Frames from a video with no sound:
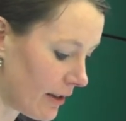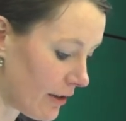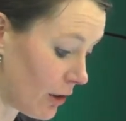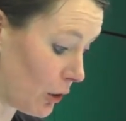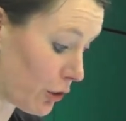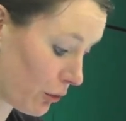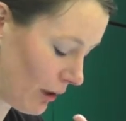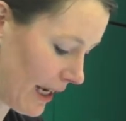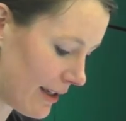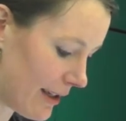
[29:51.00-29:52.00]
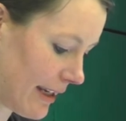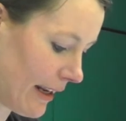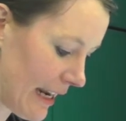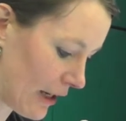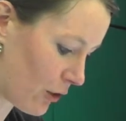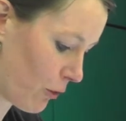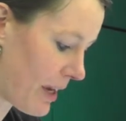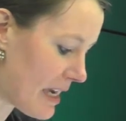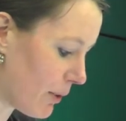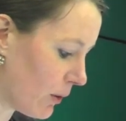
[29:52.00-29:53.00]
social entity, a national
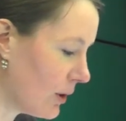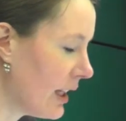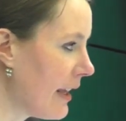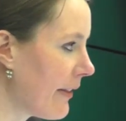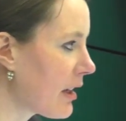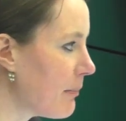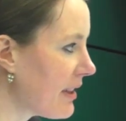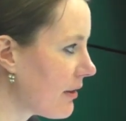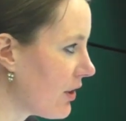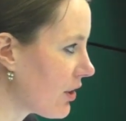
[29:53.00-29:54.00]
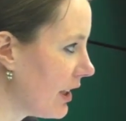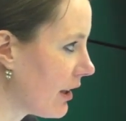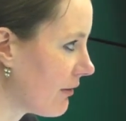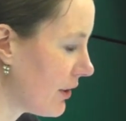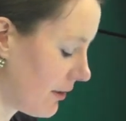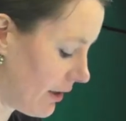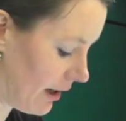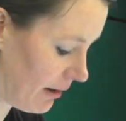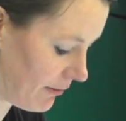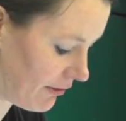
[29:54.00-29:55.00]
people that can be sufficiently governed
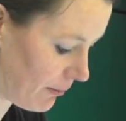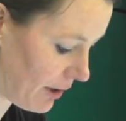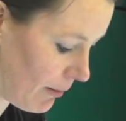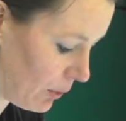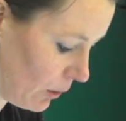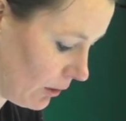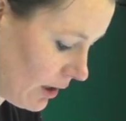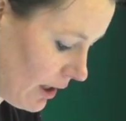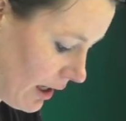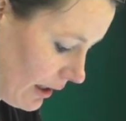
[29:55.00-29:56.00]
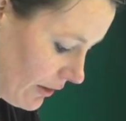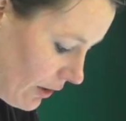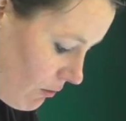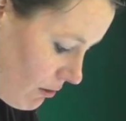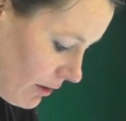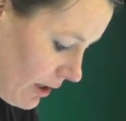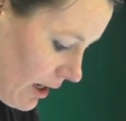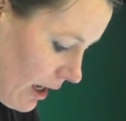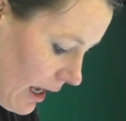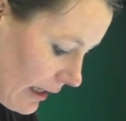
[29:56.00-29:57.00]
from Kabul and so on.
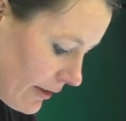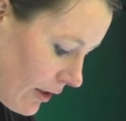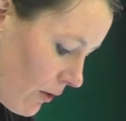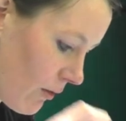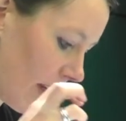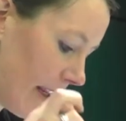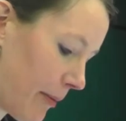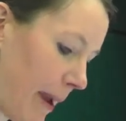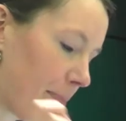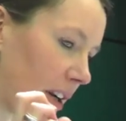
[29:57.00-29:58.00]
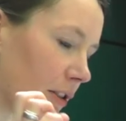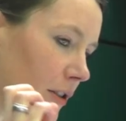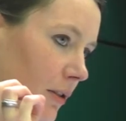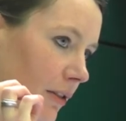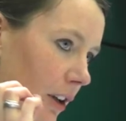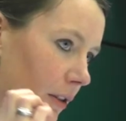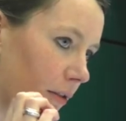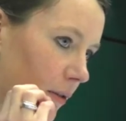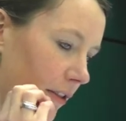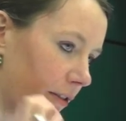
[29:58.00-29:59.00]
And so in the paper I sort of go
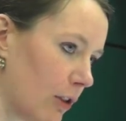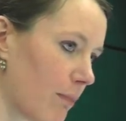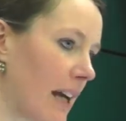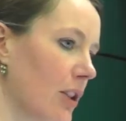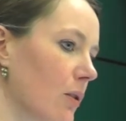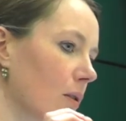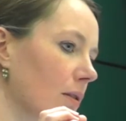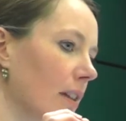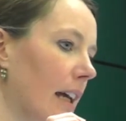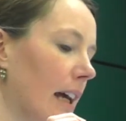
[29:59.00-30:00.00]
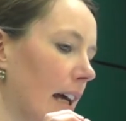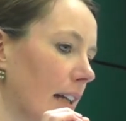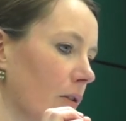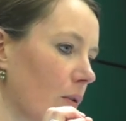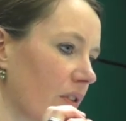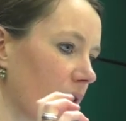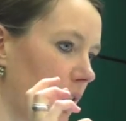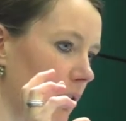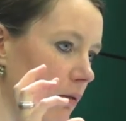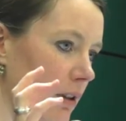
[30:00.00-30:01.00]
through the field manual and
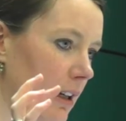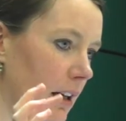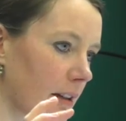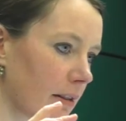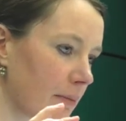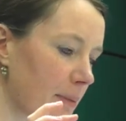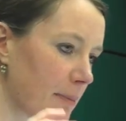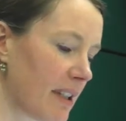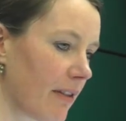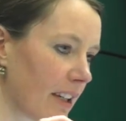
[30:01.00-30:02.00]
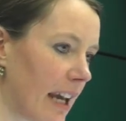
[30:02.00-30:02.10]
also specific